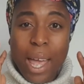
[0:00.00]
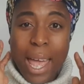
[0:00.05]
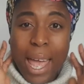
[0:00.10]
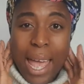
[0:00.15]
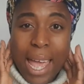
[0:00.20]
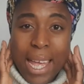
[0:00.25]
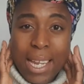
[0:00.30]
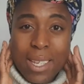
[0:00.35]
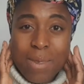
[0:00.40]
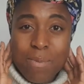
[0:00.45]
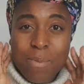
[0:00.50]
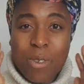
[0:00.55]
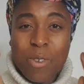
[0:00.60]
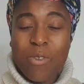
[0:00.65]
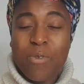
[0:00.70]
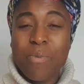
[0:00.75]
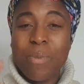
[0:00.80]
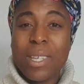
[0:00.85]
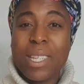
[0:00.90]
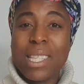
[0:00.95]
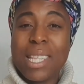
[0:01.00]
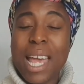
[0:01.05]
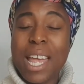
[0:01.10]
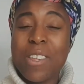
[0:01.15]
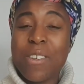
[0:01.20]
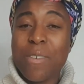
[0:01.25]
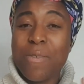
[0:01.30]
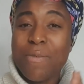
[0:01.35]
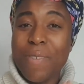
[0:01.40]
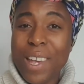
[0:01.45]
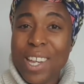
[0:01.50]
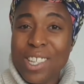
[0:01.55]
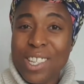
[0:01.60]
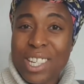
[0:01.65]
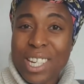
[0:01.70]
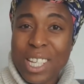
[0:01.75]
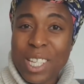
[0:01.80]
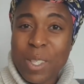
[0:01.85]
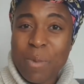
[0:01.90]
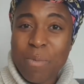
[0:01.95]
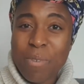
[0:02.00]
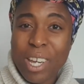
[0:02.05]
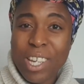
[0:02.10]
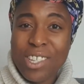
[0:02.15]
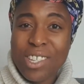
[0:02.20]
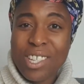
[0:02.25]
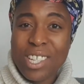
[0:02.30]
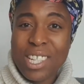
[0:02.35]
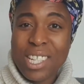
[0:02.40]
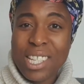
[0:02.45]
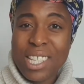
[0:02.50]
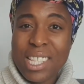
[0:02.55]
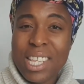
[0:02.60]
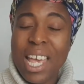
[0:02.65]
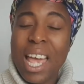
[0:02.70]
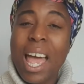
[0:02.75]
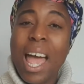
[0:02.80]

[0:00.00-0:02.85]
head movements and your facial expressions.